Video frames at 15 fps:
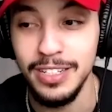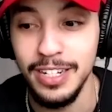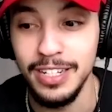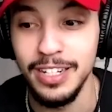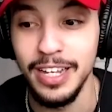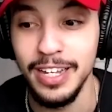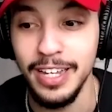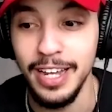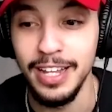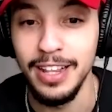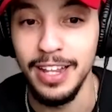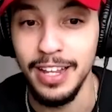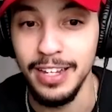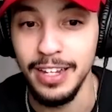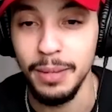and like
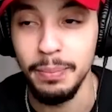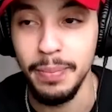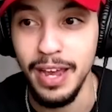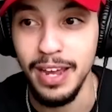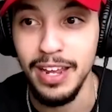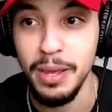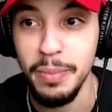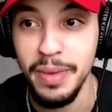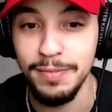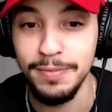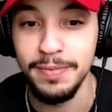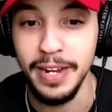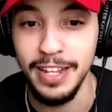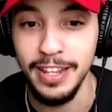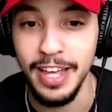Miami
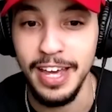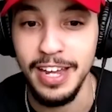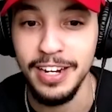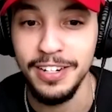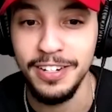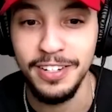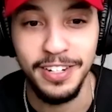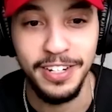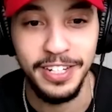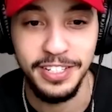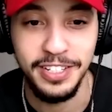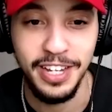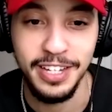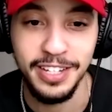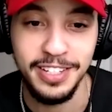and Atlanta
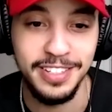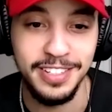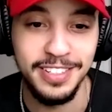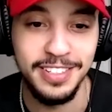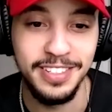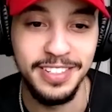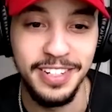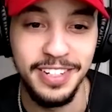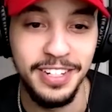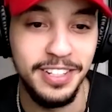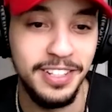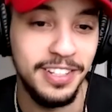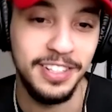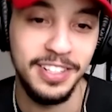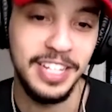is like,
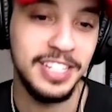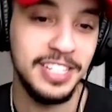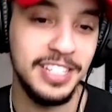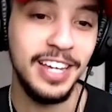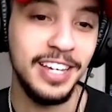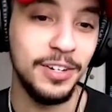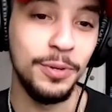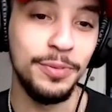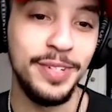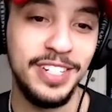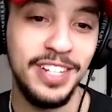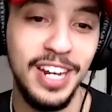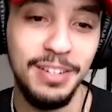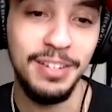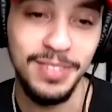it's like COVID is
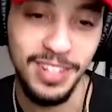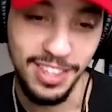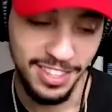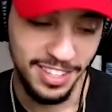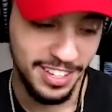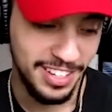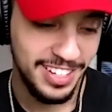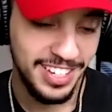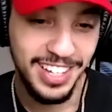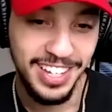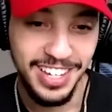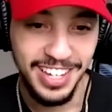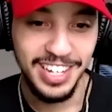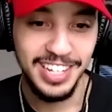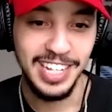not even a thing.
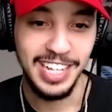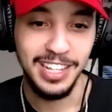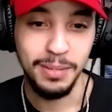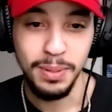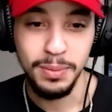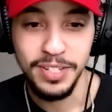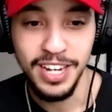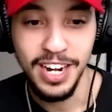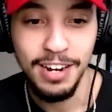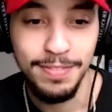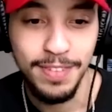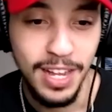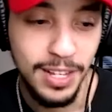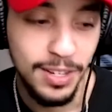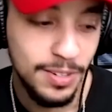Like the people that I
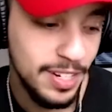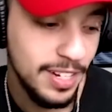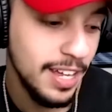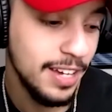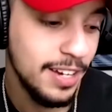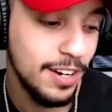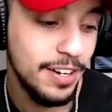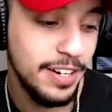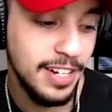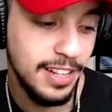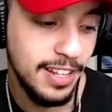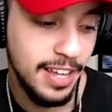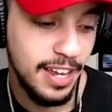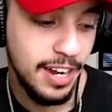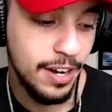follow that like are in
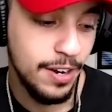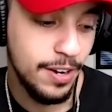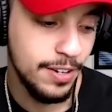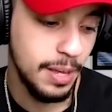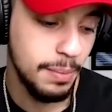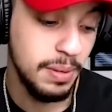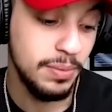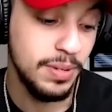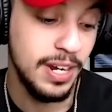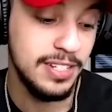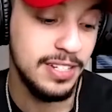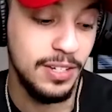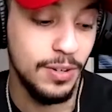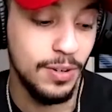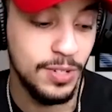Atlanta or like people that I
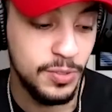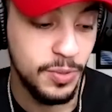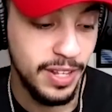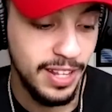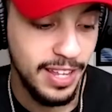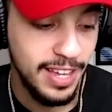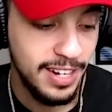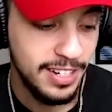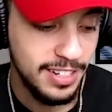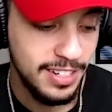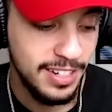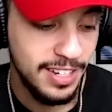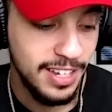see going to Atlanta,